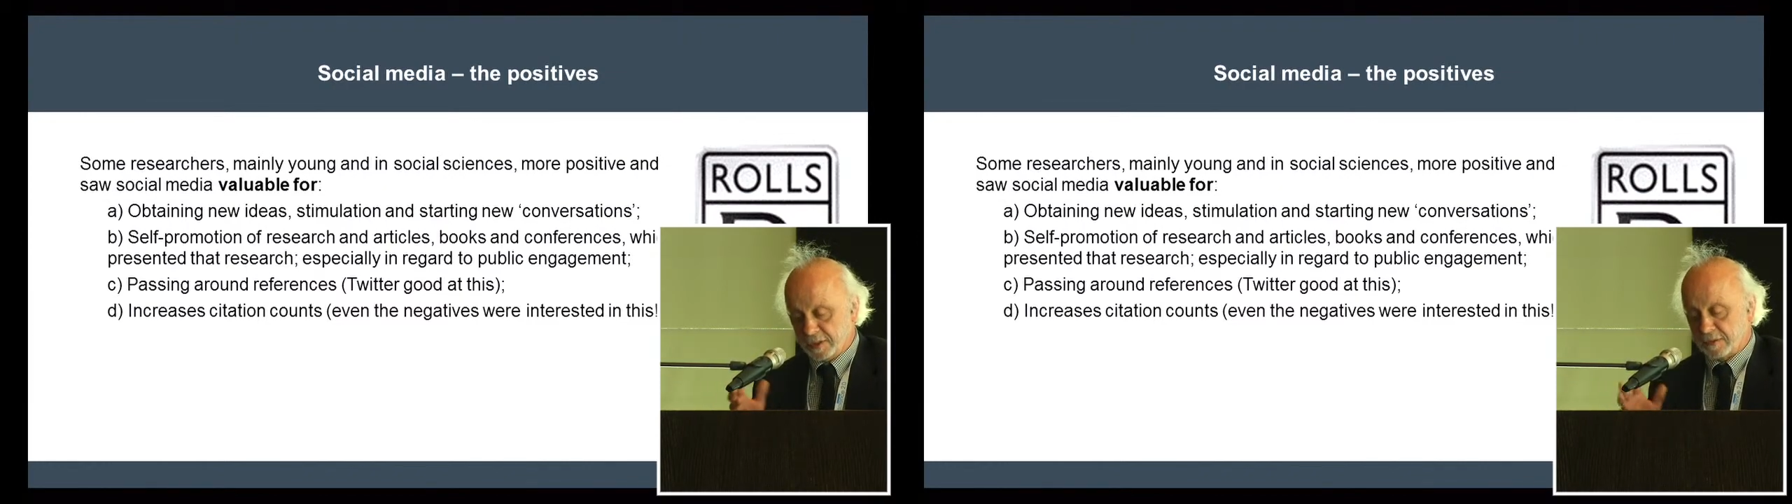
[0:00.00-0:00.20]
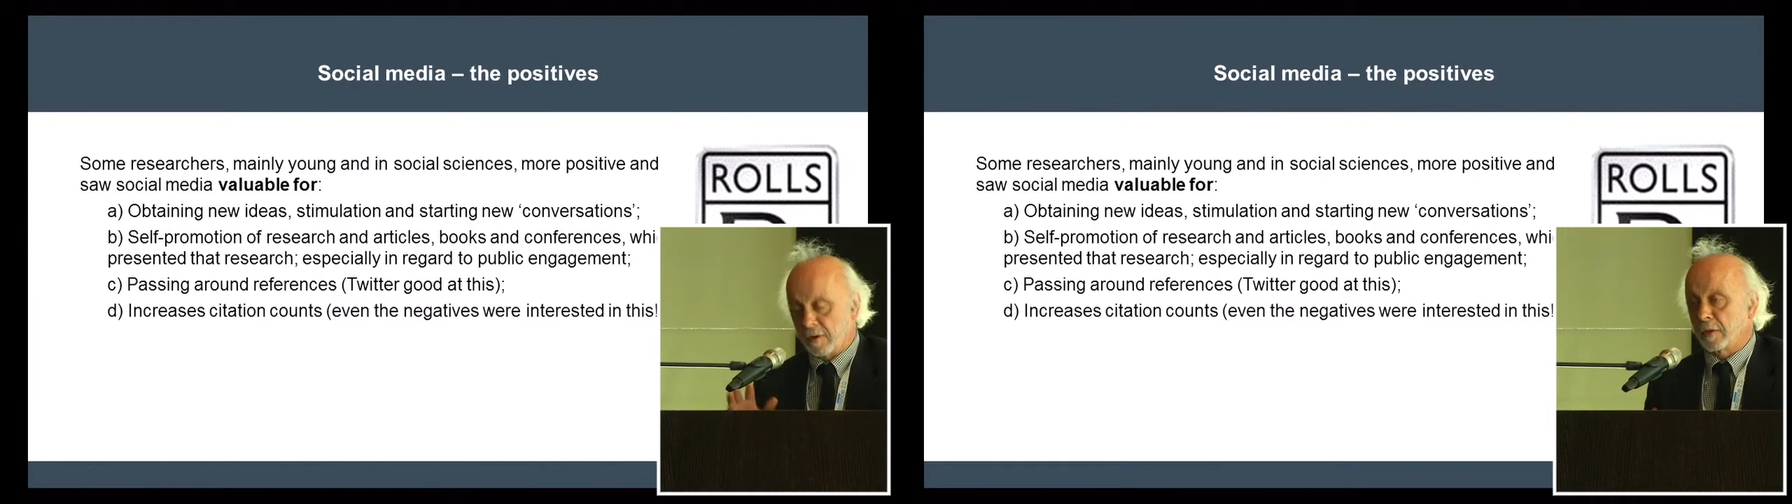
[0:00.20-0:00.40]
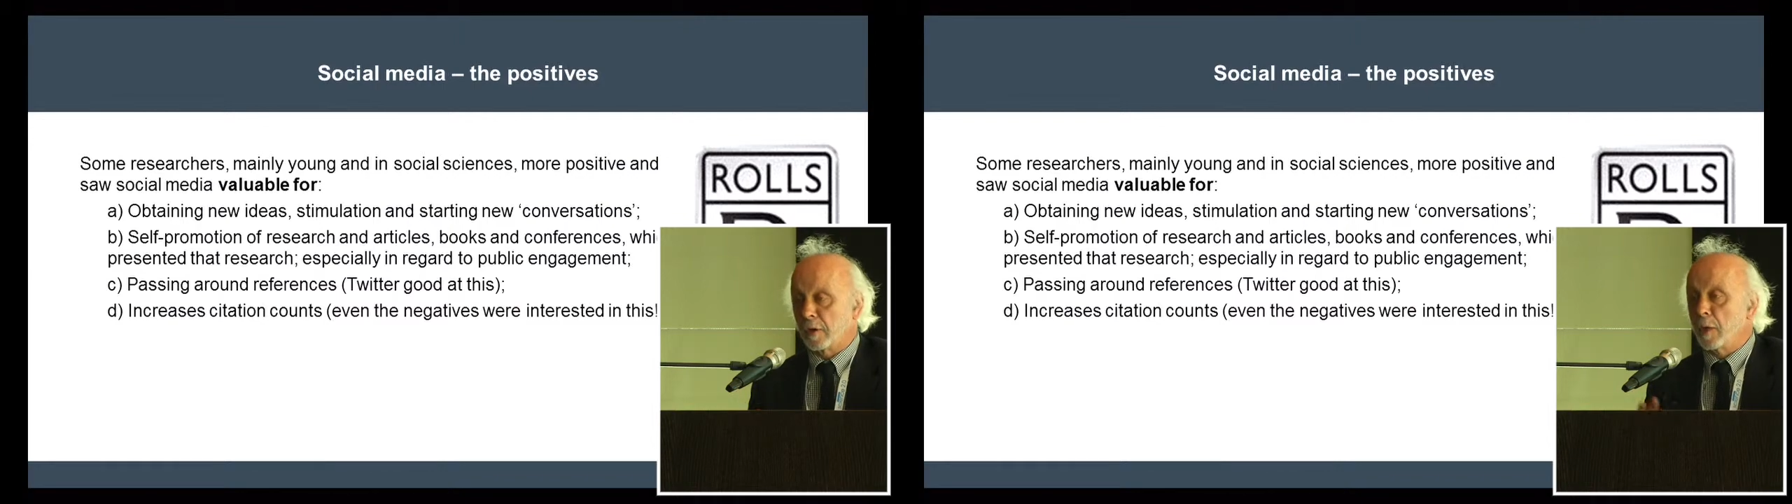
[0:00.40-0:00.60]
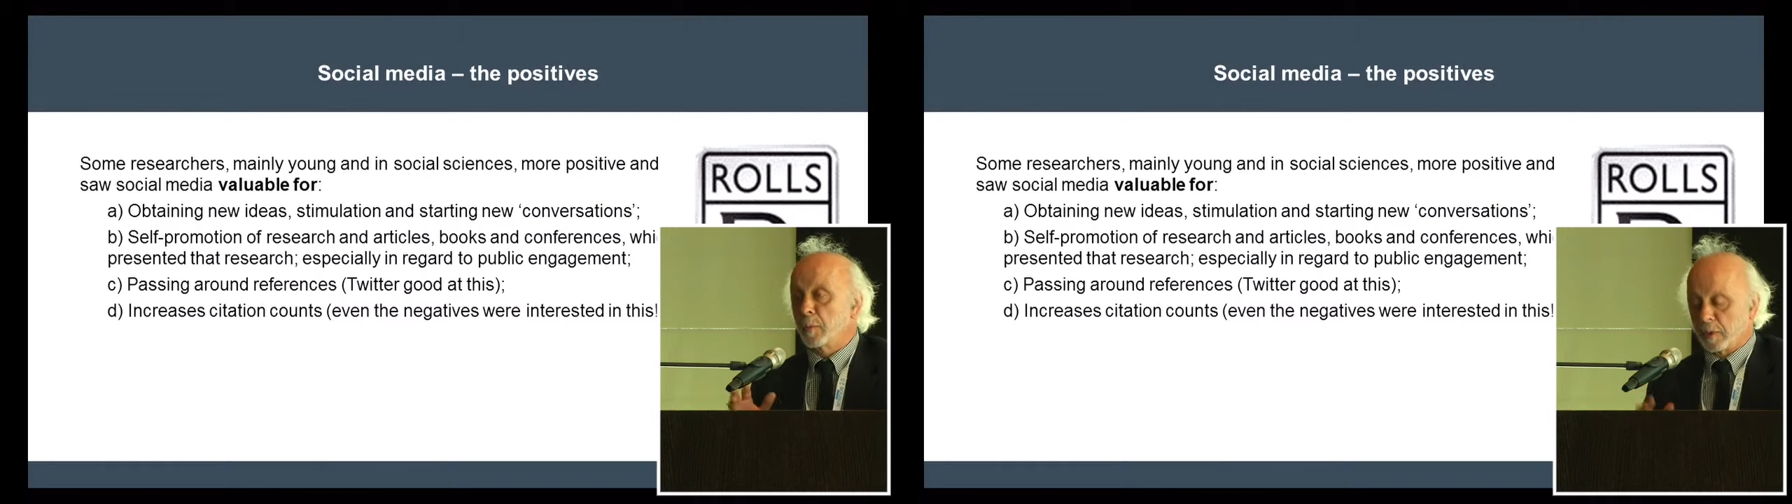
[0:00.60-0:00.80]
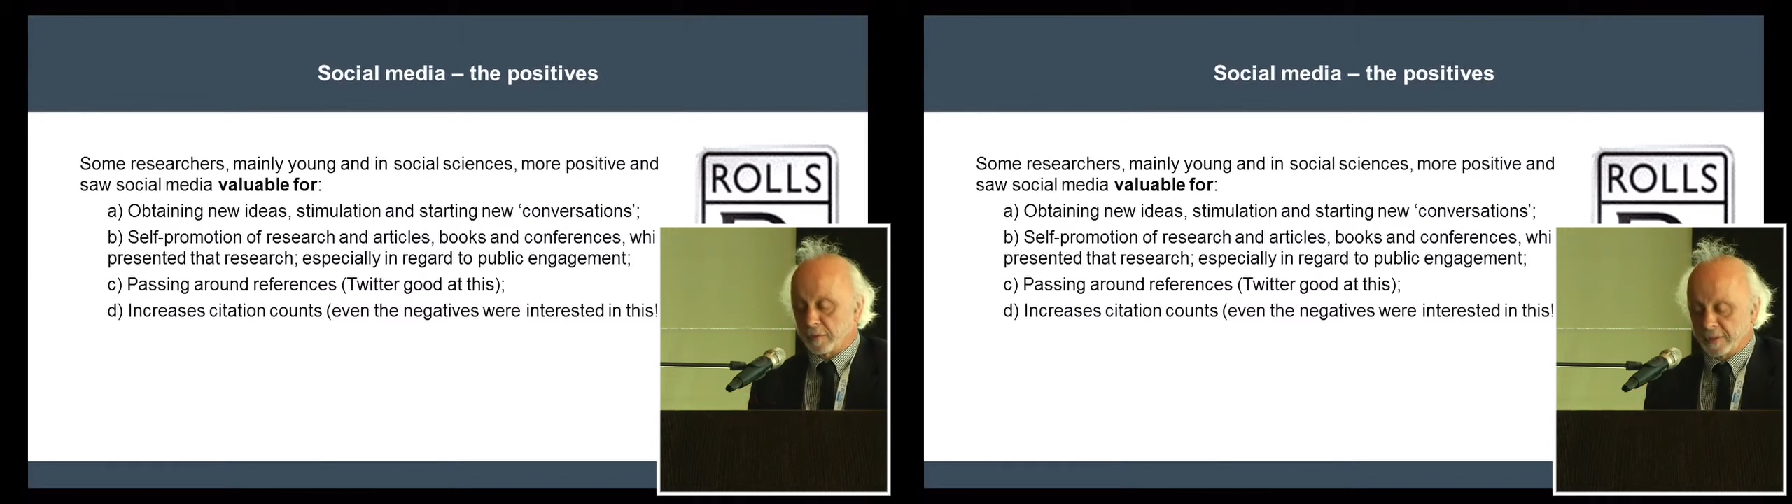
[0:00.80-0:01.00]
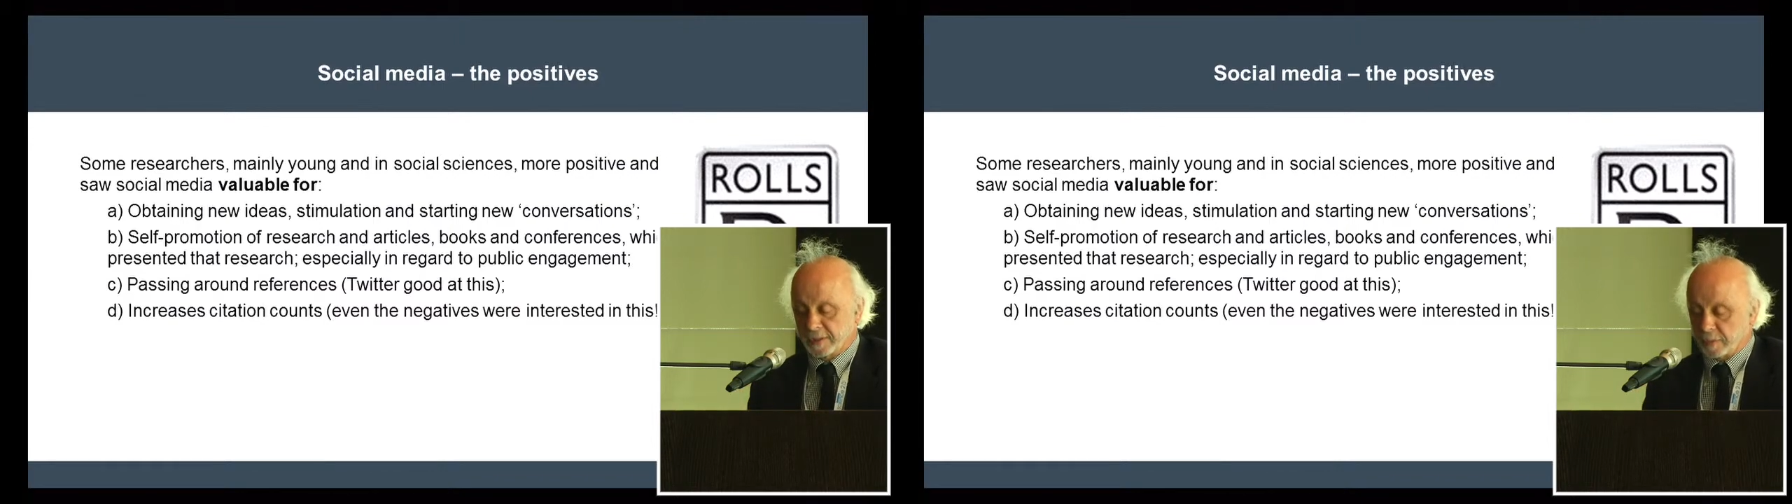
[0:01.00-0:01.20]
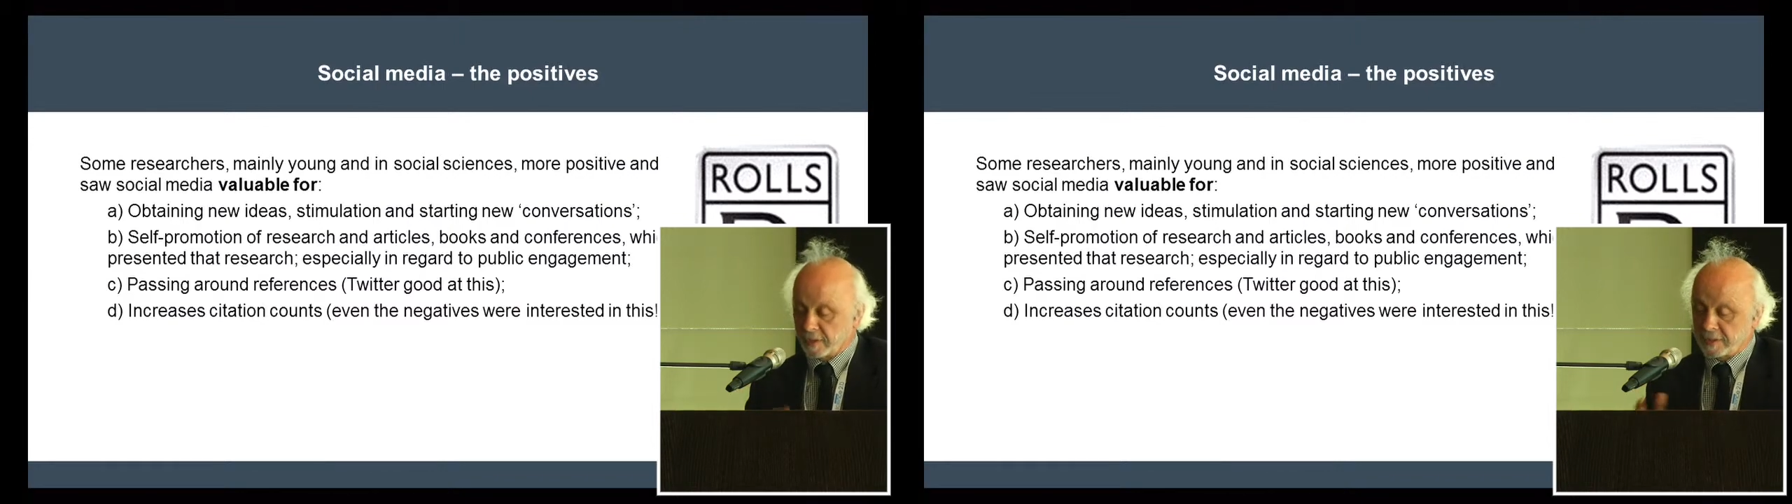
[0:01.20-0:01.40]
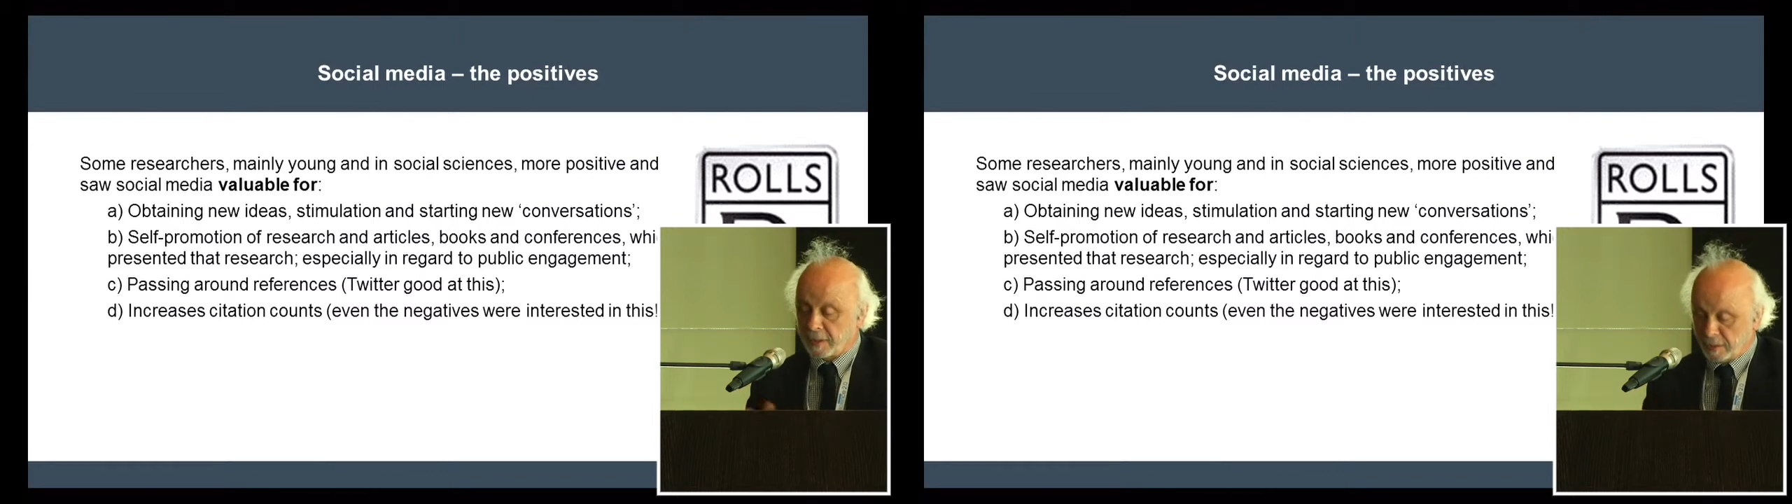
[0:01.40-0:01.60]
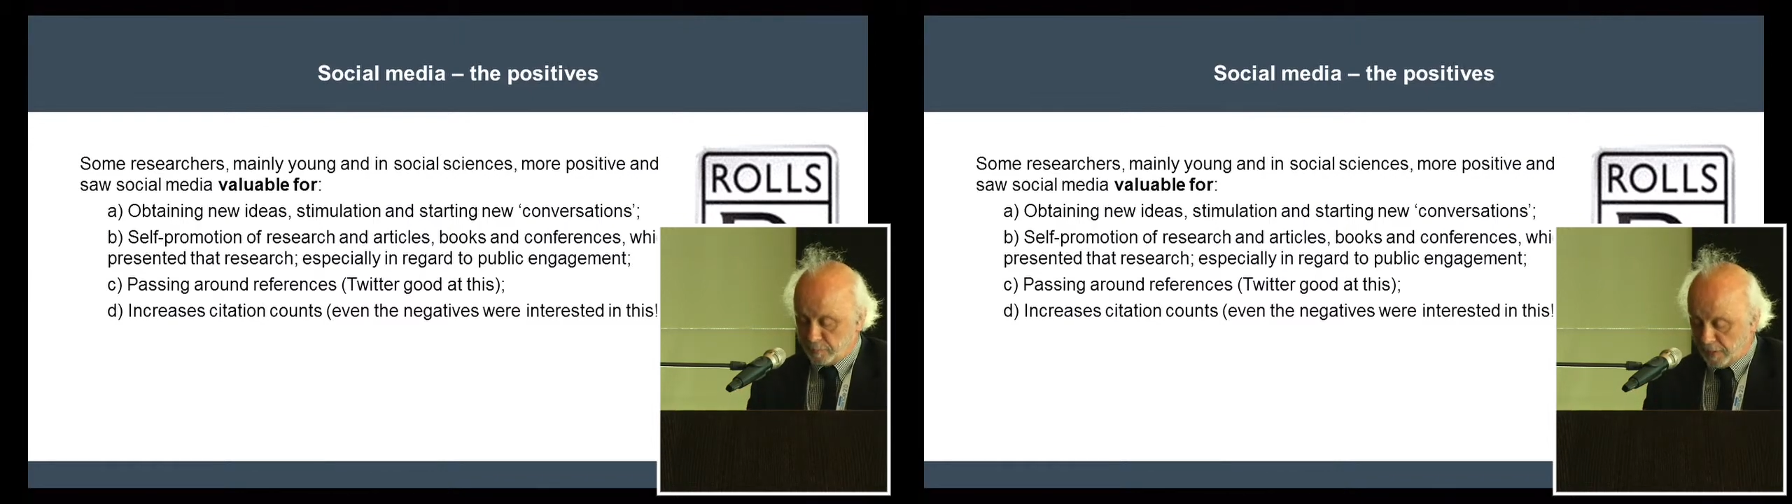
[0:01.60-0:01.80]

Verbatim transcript: is rather open on this with a slight